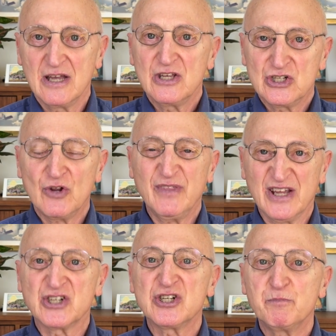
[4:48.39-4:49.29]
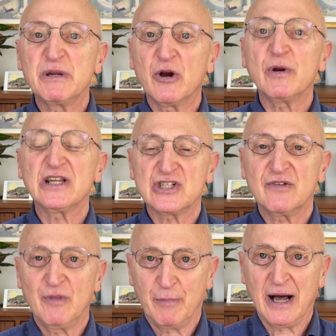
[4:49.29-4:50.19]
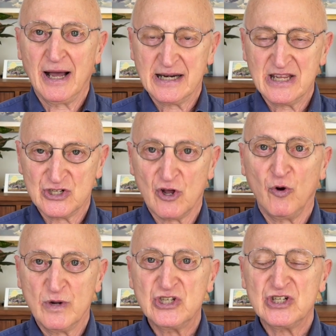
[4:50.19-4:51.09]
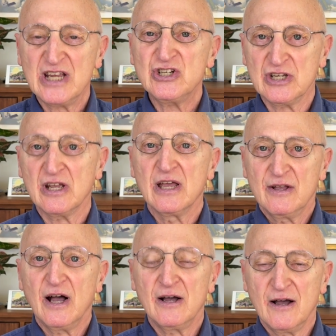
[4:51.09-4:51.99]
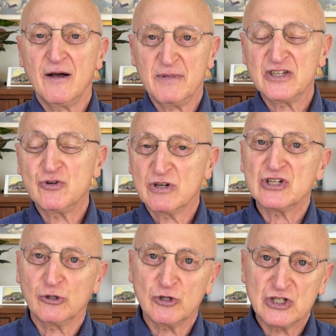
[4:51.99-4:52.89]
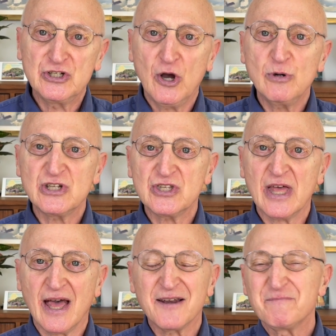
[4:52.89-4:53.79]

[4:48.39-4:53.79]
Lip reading: So the experience of the body is always changing, and you can look to notice that.